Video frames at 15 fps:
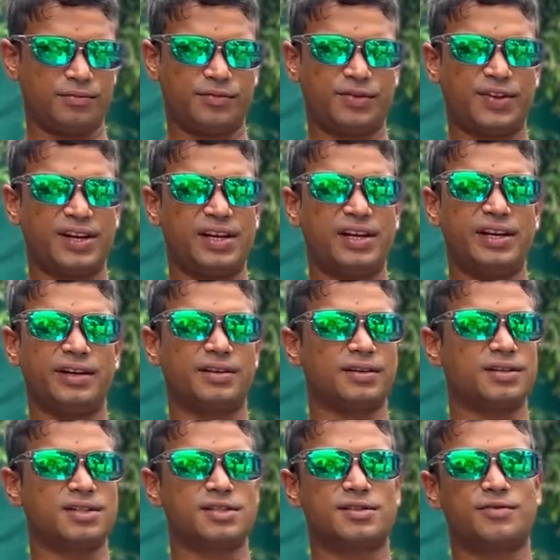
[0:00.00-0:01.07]
3
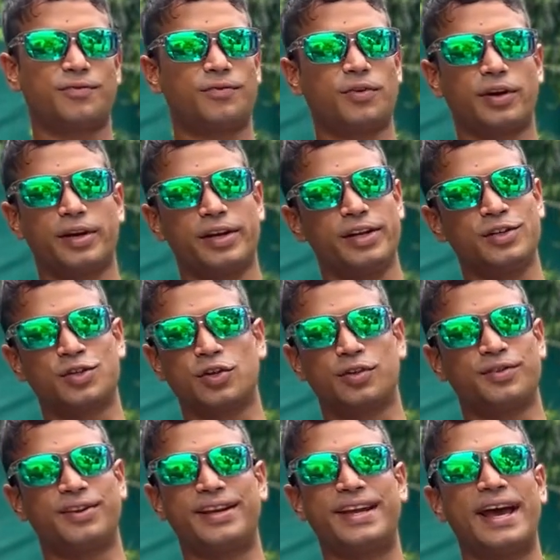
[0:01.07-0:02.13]
liters for an inch or
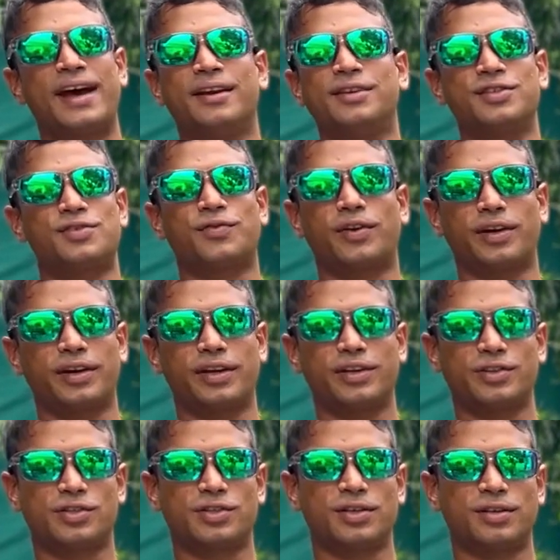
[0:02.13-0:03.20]
3 gallons for an
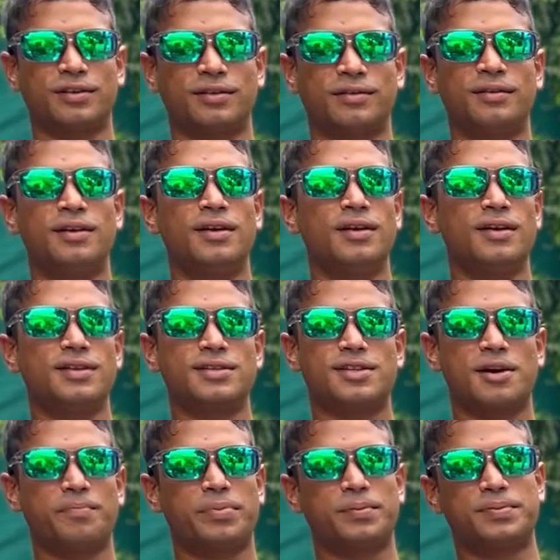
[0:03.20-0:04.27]
inch, and
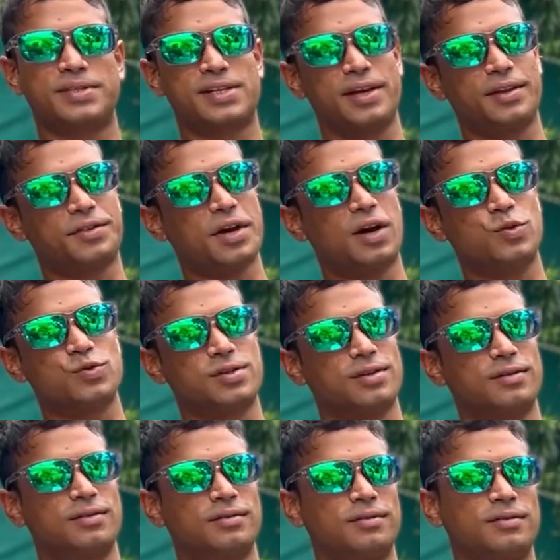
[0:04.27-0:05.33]
some people say
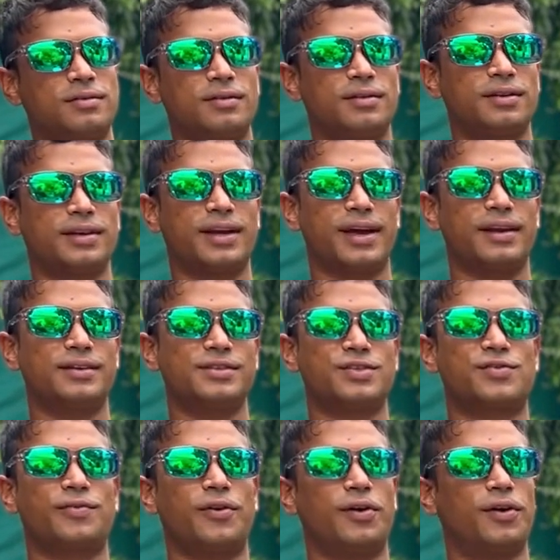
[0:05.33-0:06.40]
1,000
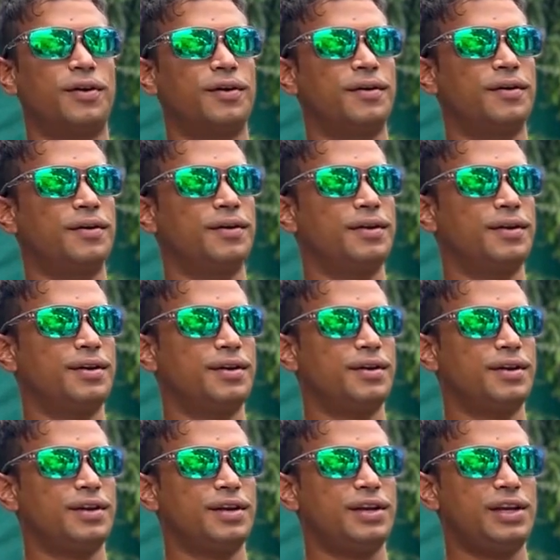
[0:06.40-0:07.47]
gallons for
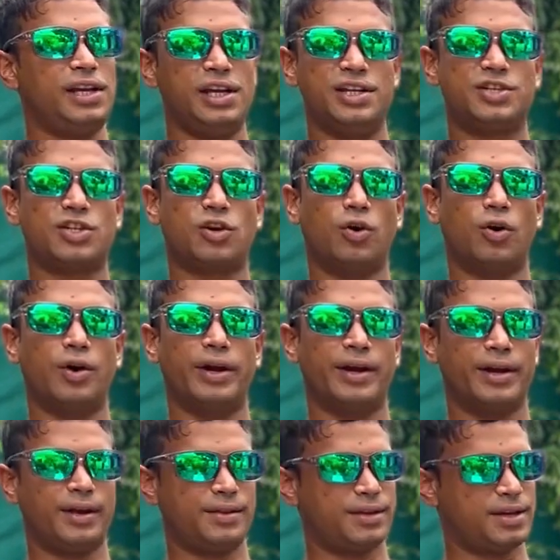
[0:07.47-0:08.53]
each
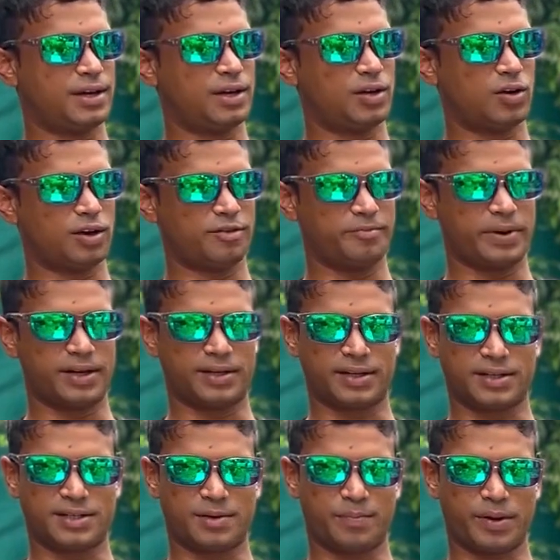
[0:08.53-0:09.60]
Koi, and there are a lot of
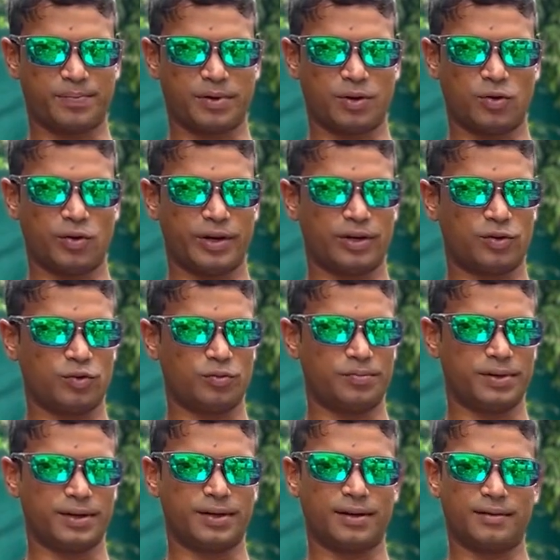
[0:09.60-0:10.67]
metrics that people go into,
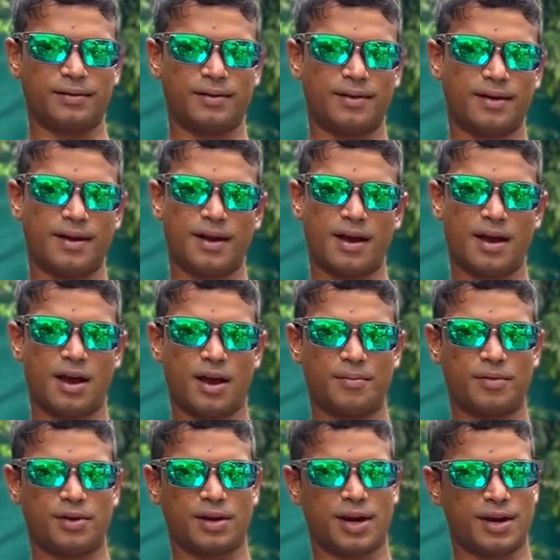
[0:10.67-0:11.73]
but
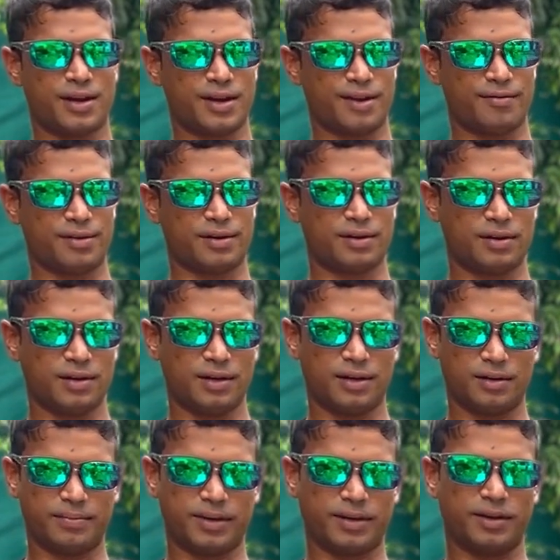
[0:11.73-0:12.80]
I'm going to kind of give it a
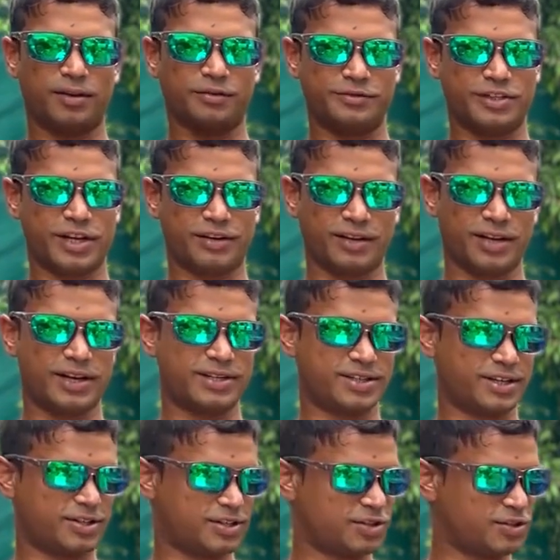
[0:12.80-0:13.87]
little bit of
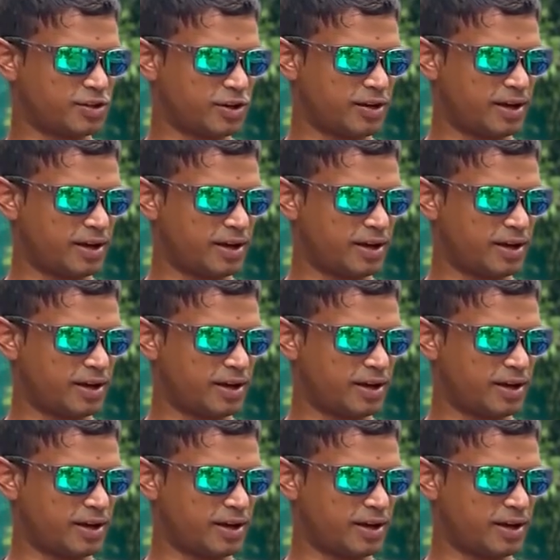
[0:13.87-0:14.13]
generalization so